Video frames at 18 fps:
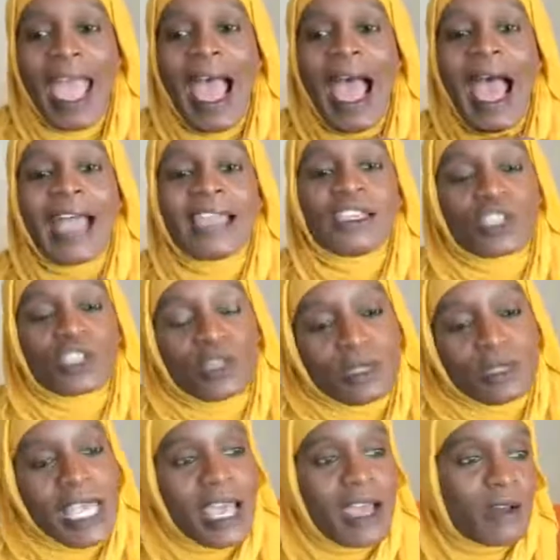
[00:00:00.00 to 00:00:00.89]
I
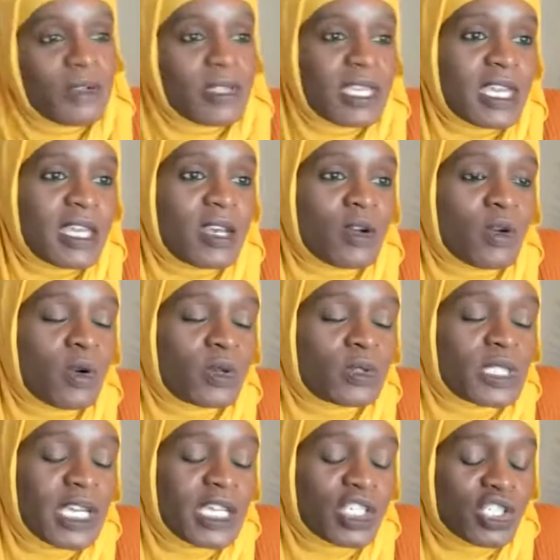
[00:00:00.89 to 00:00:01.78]
use healthy in
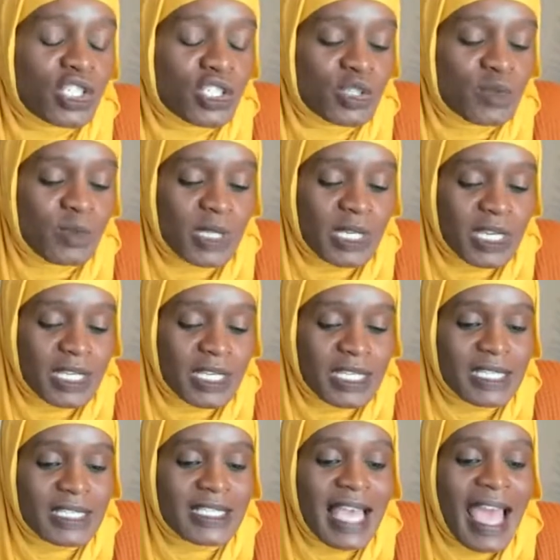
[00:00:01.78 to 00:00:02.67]
quotations
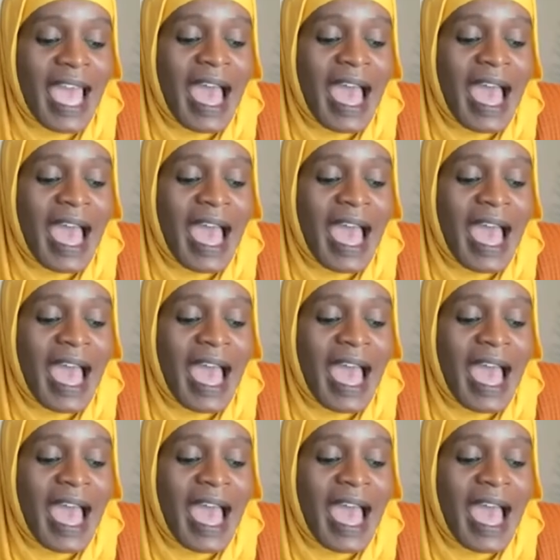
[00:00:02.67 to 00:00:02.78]
because